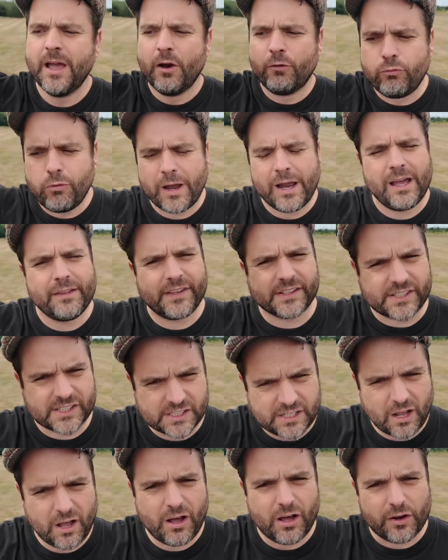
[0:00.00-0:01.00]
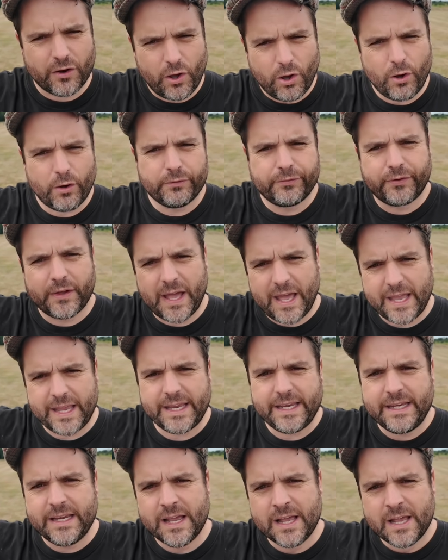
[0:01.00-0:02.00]
right at the start of
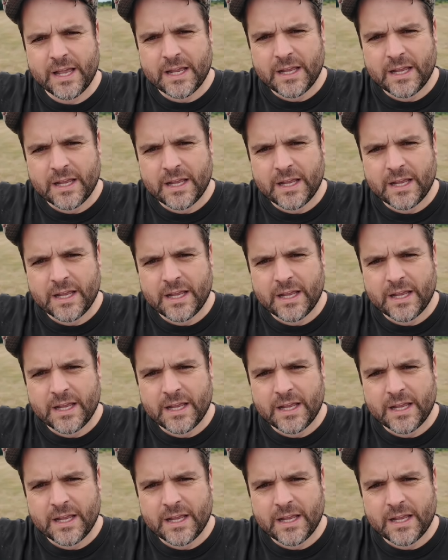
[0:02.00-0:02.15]
a